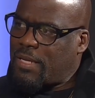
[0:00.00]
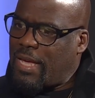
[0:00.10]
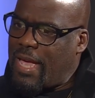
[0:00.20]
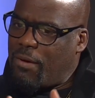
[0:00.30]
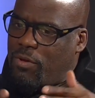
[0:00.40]

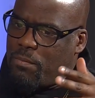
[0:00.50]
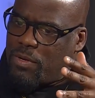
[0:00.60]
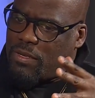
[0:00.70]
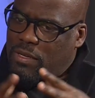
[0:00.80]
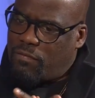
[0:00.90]
And we
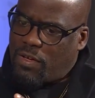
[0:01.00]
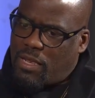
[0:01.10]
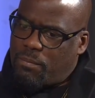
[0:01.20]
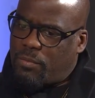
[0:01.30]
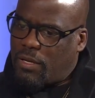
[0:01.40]

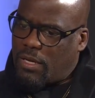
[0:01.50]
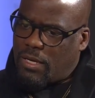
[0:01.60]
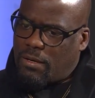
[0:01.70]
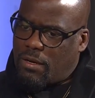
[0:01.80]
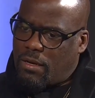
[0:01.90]
developed
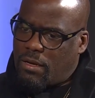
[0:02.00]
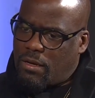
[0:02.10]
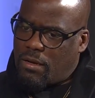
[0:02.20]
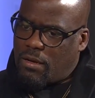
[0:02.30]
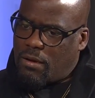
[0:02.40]

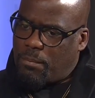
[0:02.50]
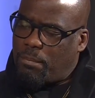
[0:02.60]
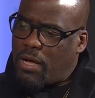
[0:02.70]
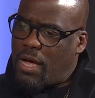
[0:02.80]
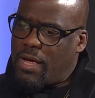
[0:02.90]
a
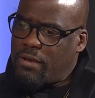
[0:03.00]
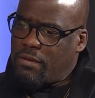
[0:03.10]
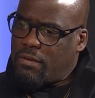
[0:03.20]
bond.